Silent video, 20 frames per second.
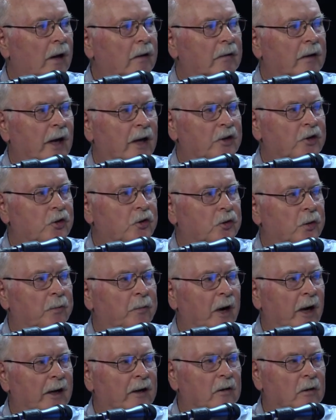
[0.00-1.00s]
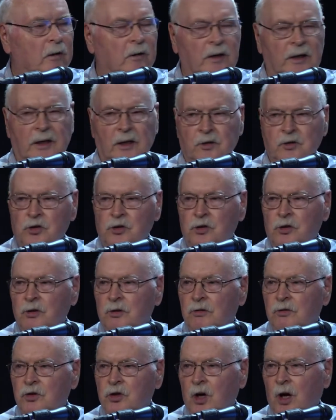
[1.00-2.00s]
Next to Michael is
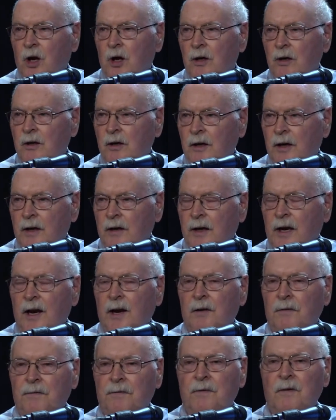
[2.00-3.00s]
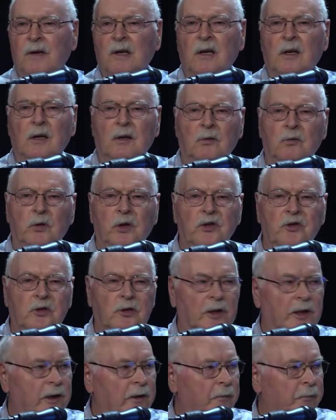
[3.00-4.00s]
John F.
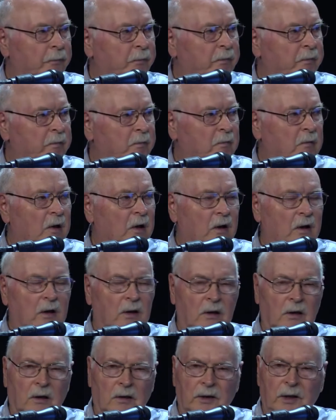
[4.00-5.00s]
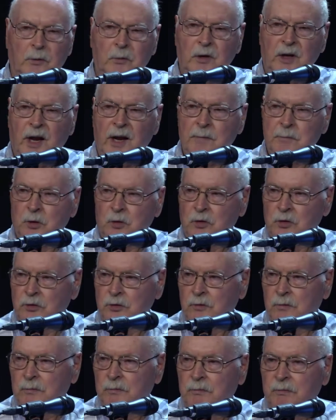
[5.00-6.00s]
Risley. They were
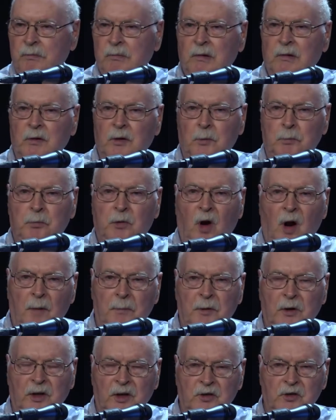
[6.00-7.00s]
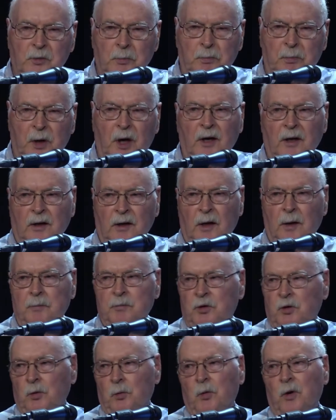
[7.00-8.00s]
neighbors. Their properties abutted
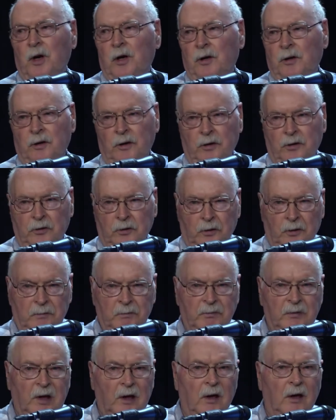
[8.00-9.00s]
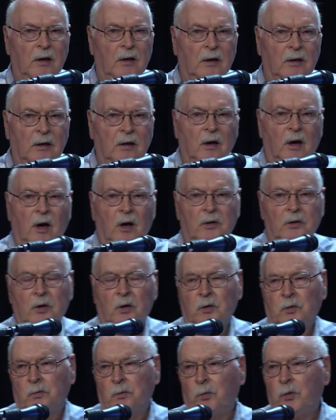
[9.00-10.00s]
up to one another.
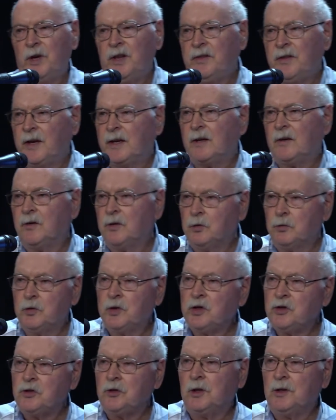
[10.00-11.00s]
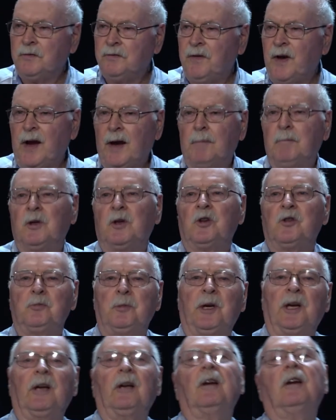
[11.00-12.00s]
Although we think of the Risley family as being